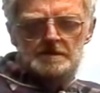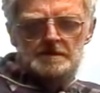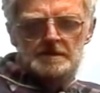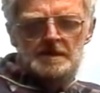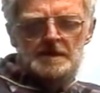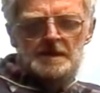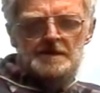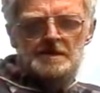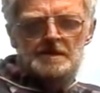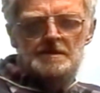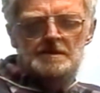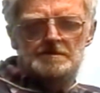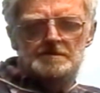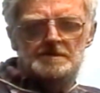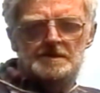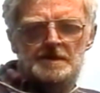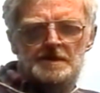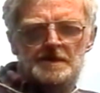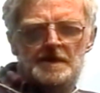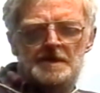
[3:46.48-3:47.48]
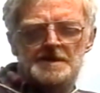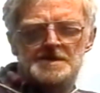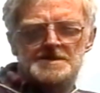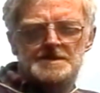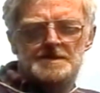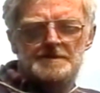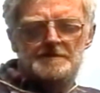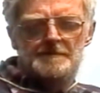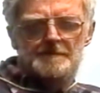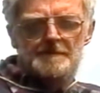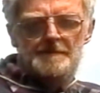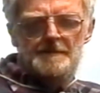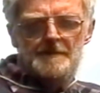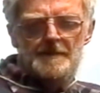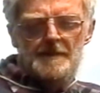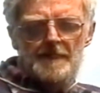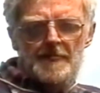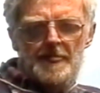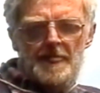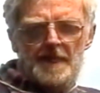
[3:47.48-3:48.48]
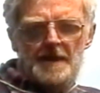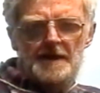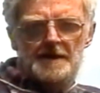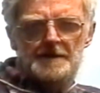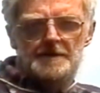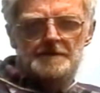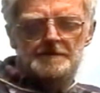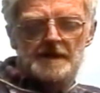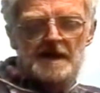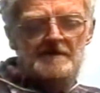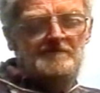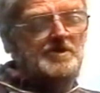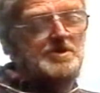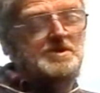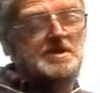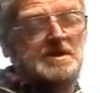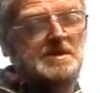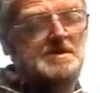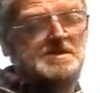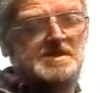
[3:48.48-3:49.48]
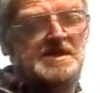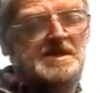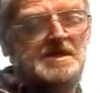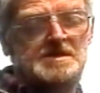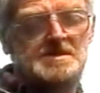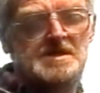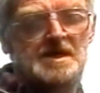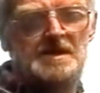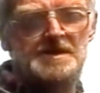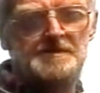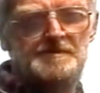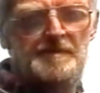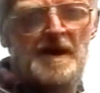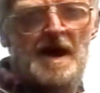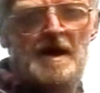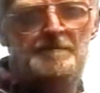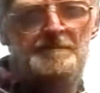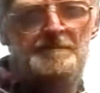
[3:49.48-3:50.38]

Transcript: yeah, they're nice. Everything at sea is nice, bar